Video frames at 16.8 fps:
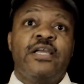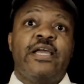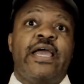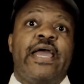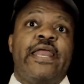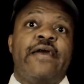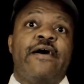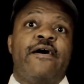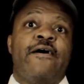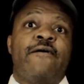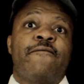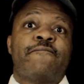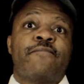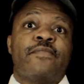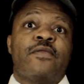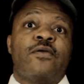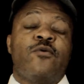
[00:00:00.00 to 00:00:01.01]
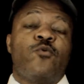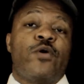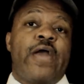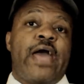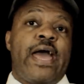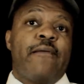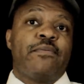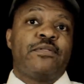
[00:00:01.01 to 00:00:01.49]
And
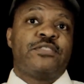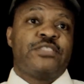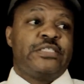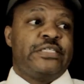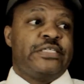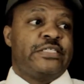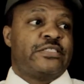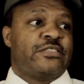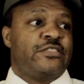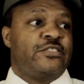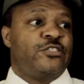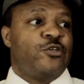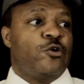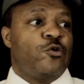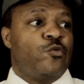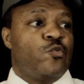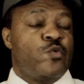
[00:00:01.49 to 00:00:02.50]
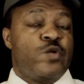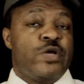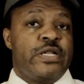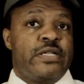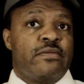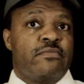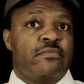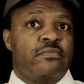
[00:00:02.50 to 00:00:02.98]
what happens is, you know,
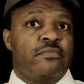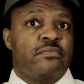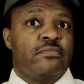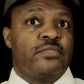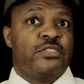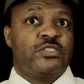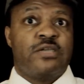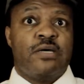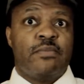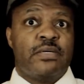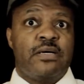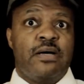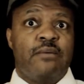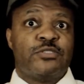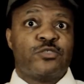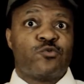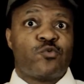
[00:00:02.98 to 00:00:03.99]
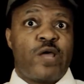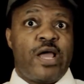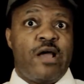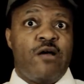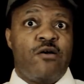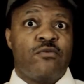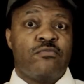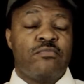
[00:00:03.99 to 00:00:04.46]
when the summer comes
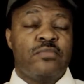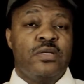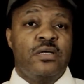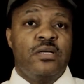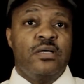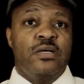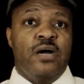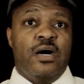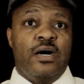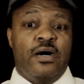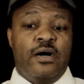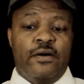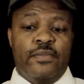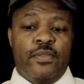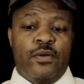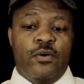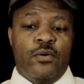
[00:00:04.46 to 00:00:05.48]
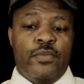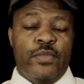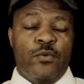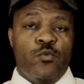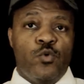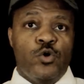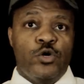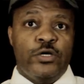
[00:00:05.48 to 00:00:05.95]
around,
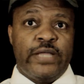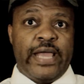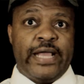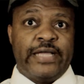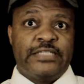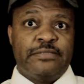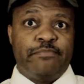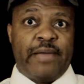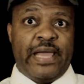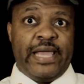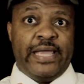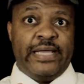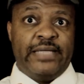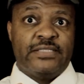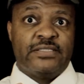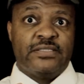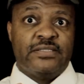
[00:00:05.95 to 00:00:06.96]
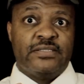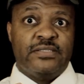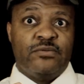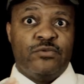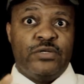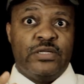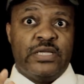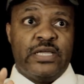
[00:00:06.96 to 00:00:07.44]
the wood expands,
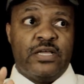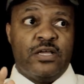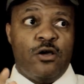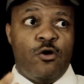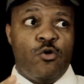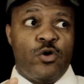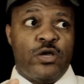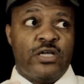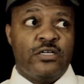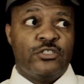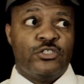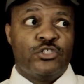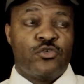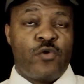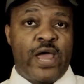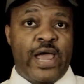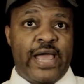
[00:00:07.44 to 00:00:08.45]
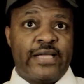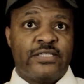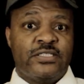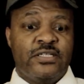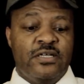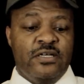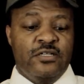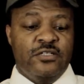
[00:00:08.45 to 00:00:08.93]
and when they get cold, it
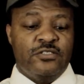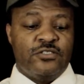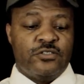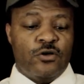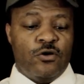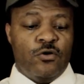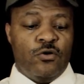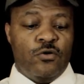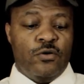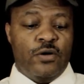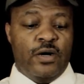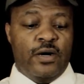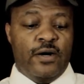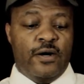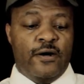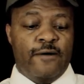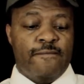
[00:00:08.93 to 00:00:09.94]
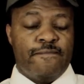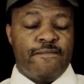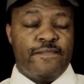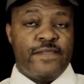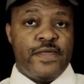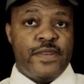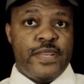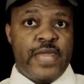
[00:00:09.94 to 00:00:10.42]
contracts. So
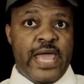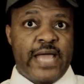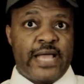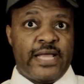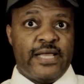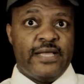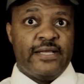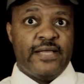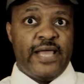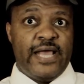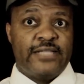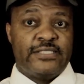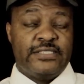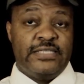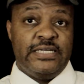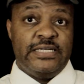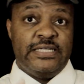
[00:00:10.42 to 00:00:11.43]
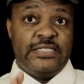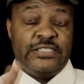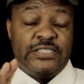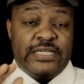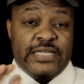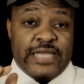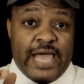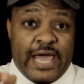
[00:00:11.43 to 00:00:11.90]
the neck has a
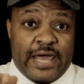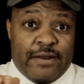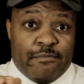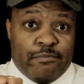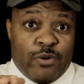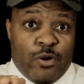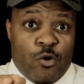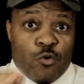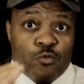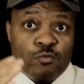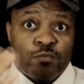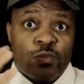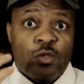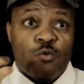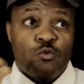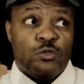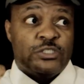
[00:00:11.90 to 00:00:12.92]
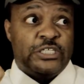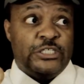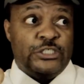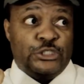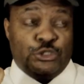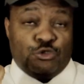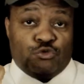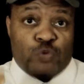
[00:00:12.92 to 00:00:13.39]
tendency to kind of bow with
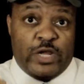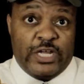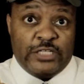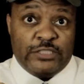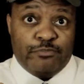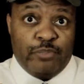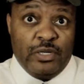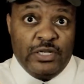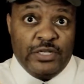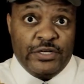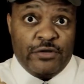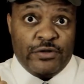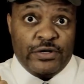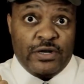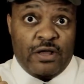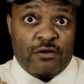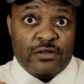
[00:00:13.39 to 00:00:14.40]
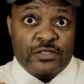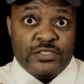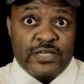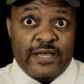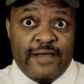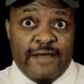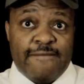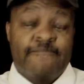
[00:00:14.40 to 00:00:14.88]
these strings pulling on it all the
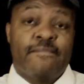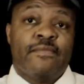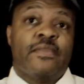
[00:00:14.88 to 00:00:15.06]
time.